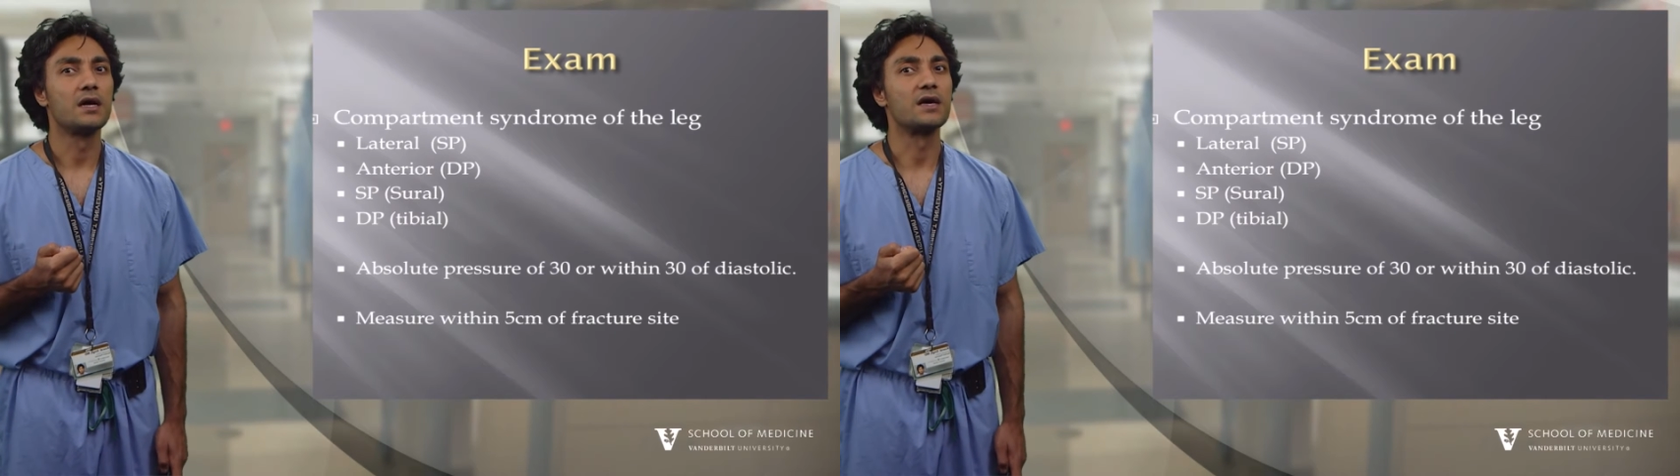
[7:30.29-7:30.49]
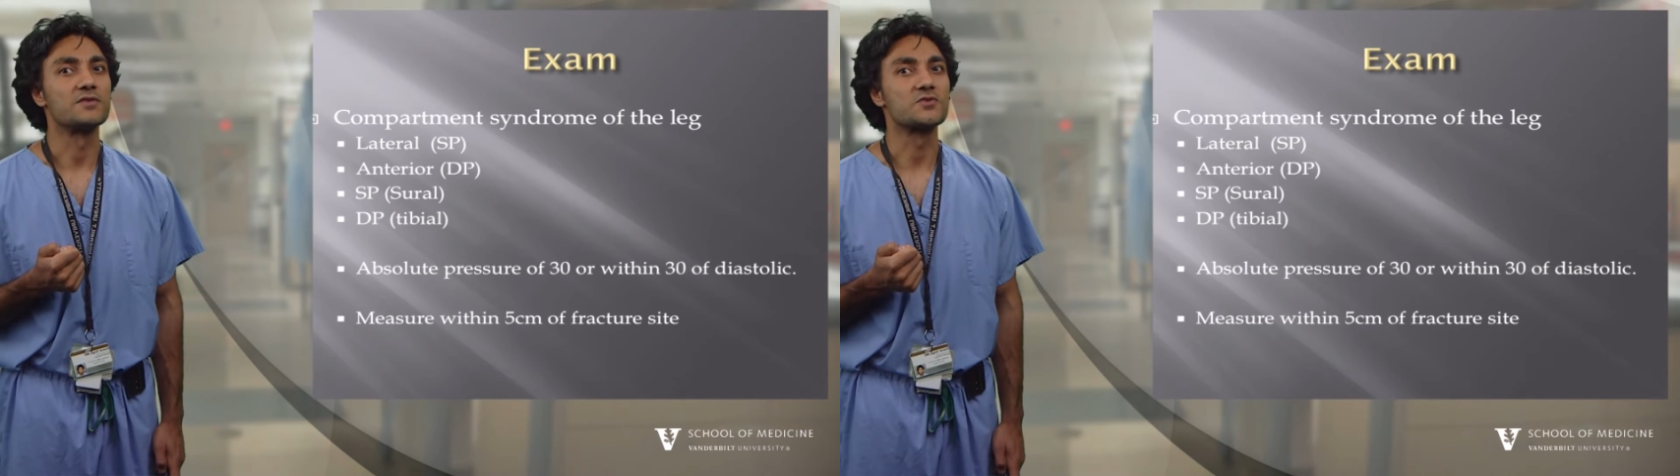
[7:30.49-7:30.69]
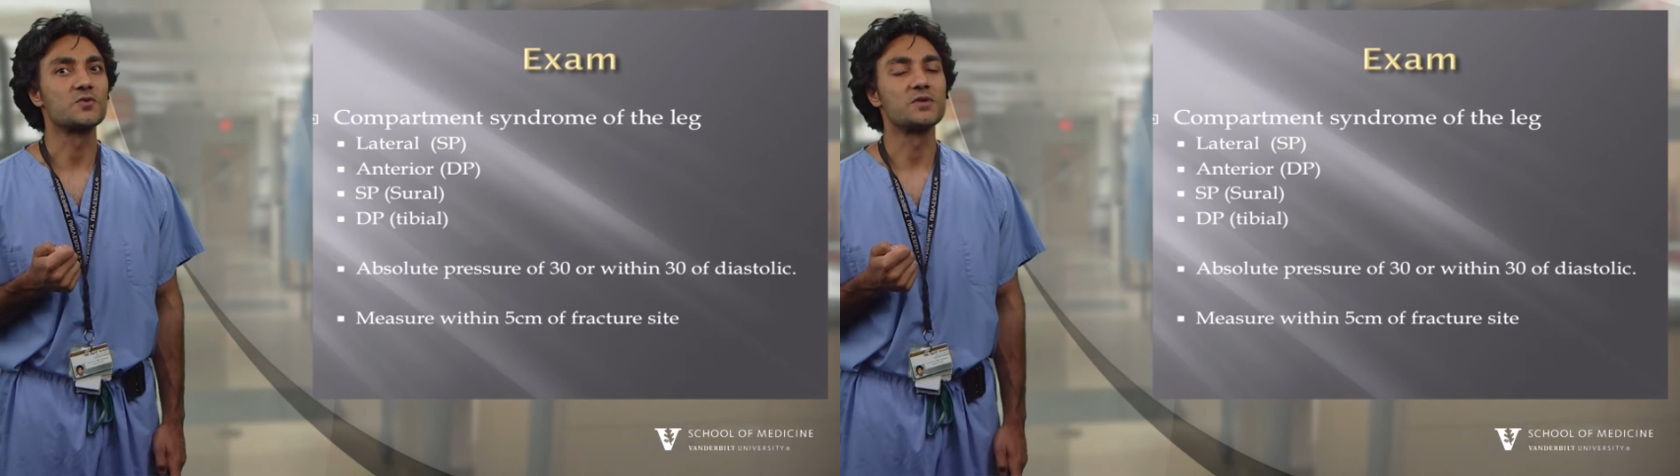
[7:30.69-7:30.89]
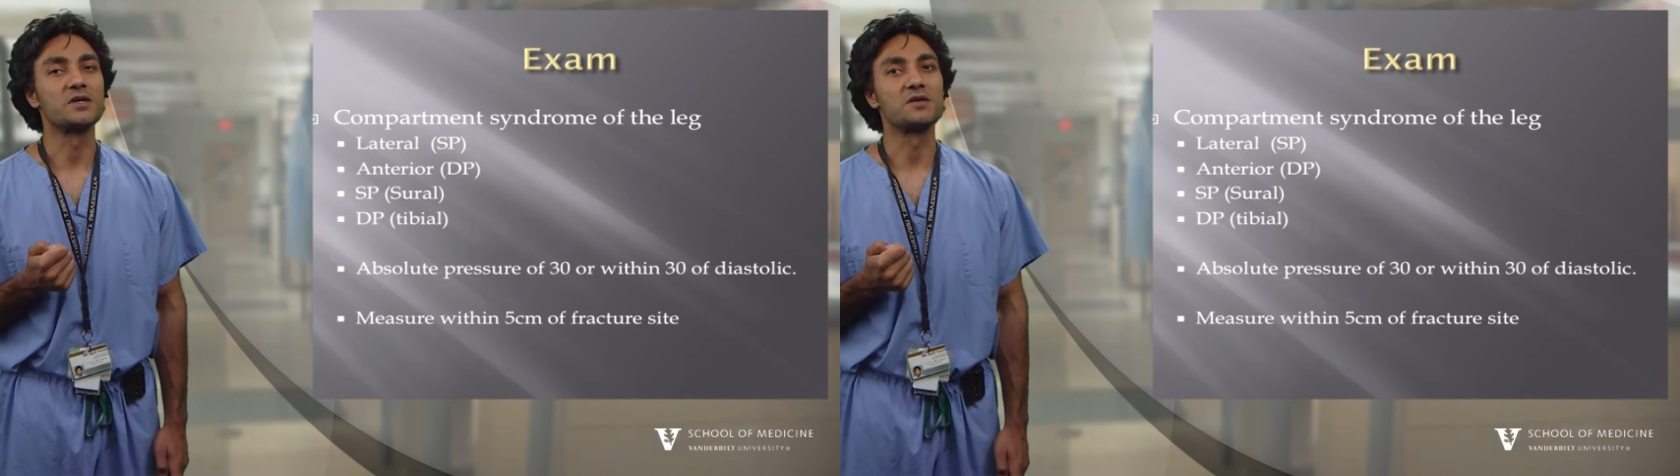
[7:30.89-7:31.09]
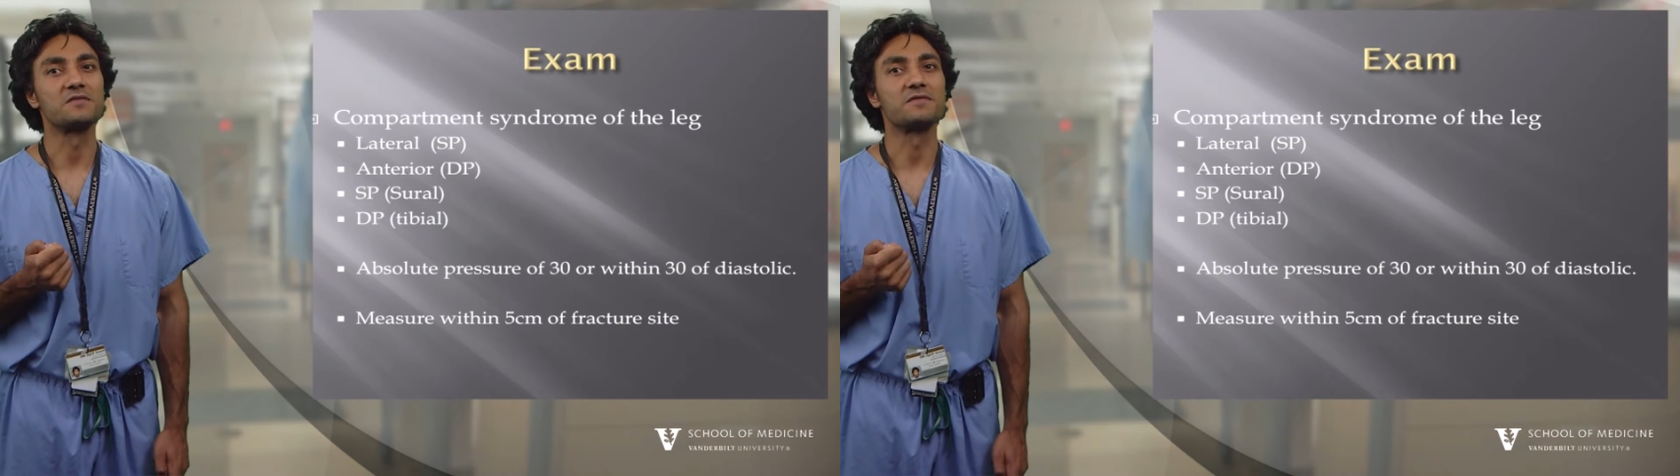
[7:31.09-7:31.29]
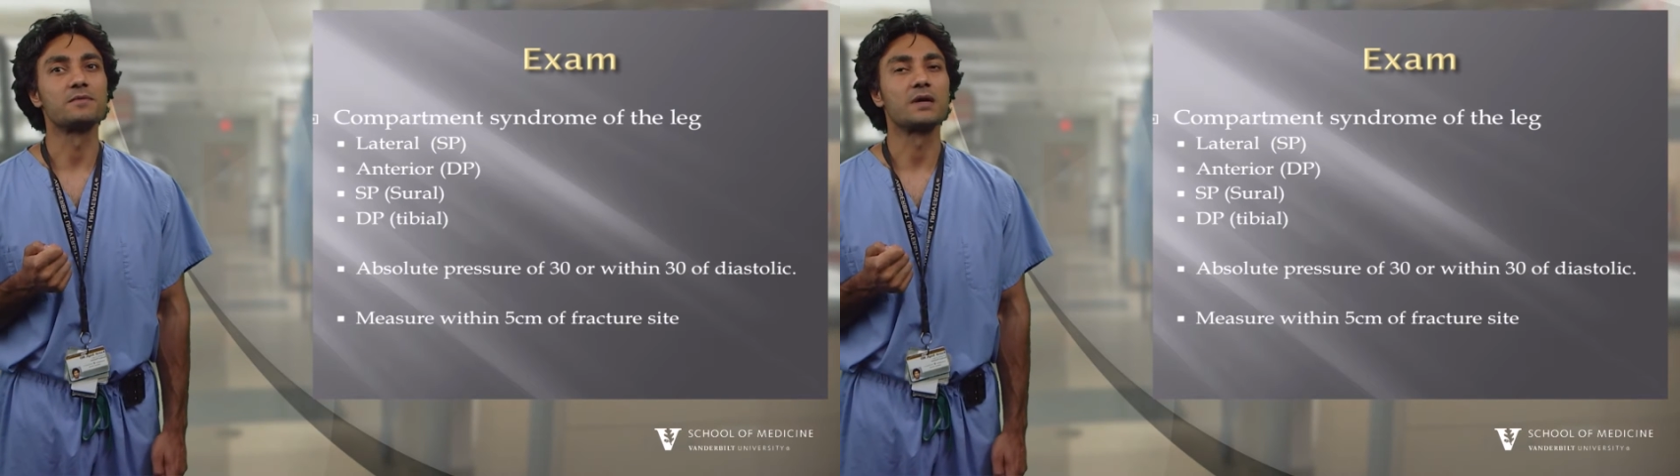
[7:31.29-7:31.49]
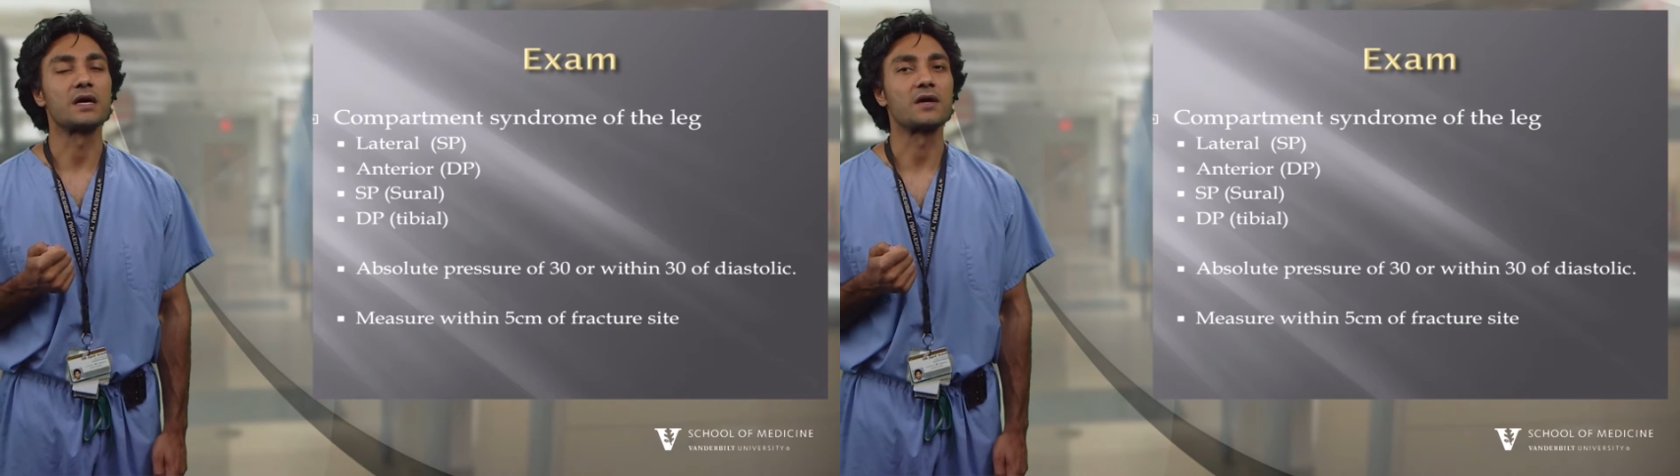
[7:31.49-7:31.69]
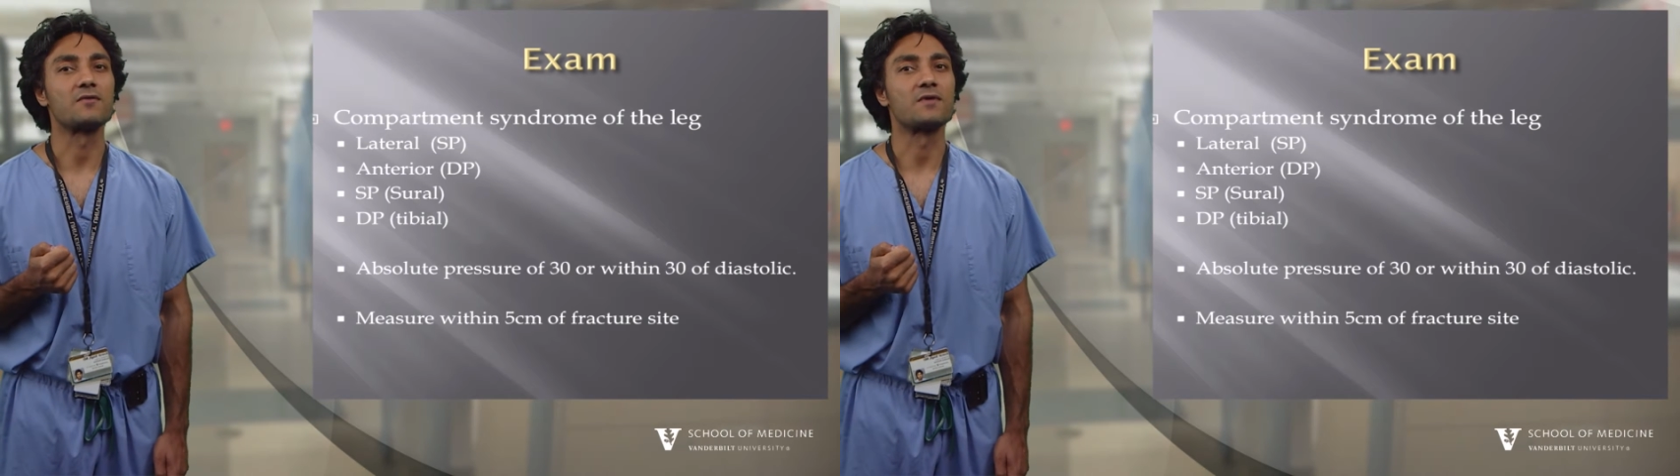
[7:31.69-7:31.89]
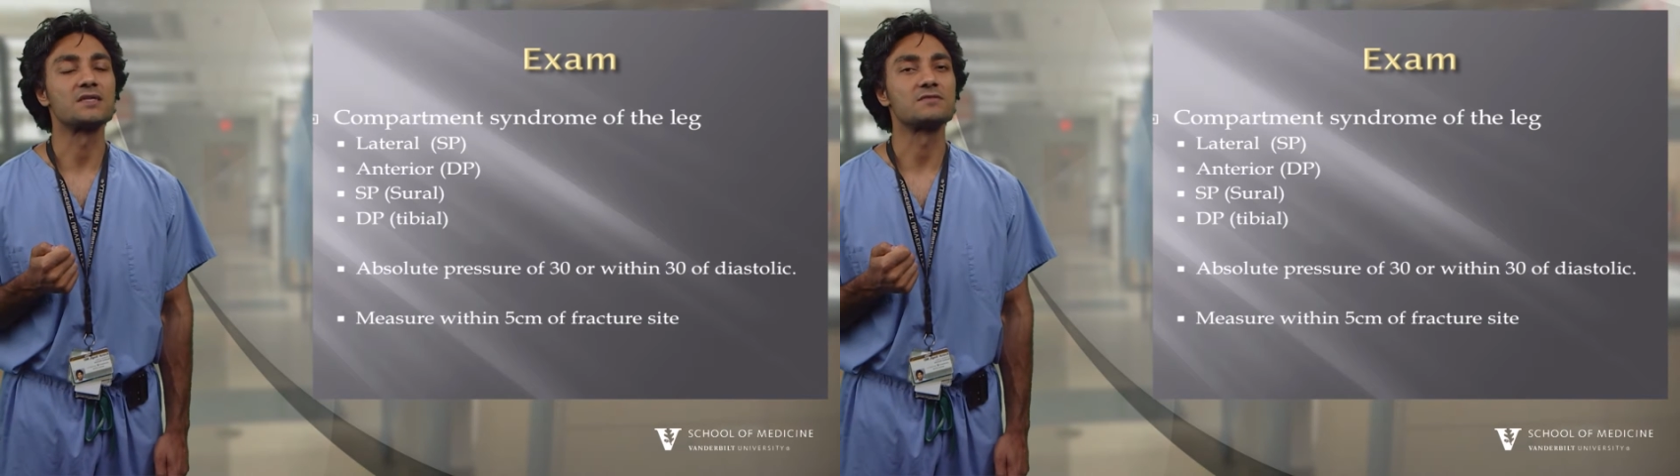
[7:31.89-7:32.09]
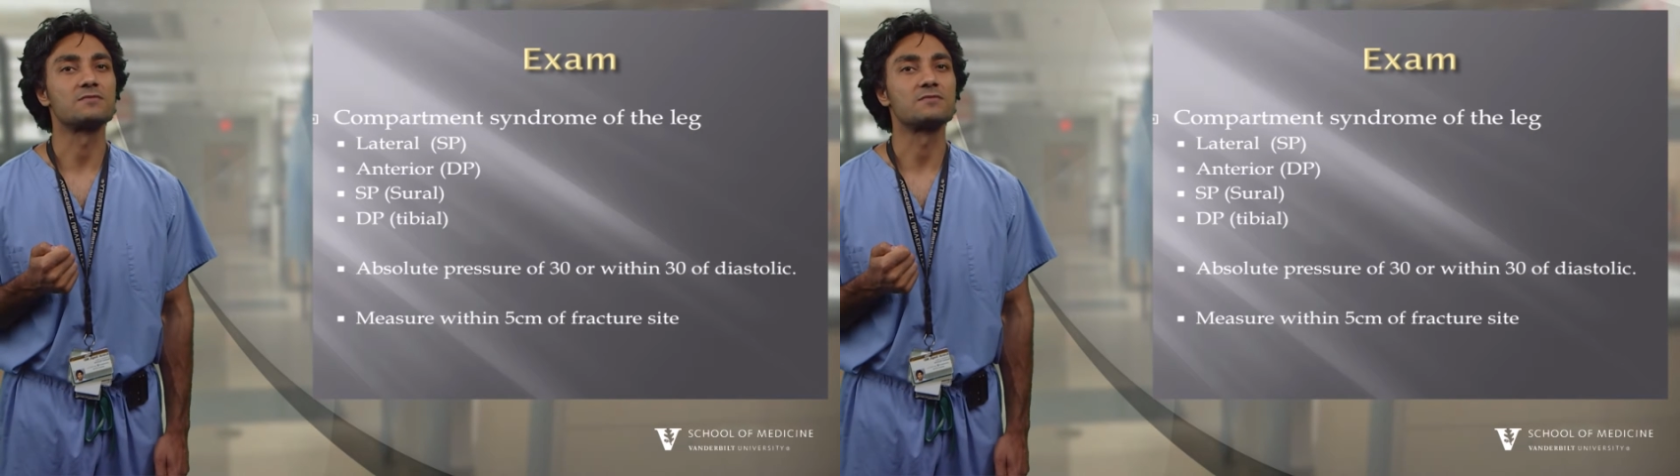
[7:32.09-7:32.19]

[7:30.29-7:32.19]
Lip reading: The sural nerve runs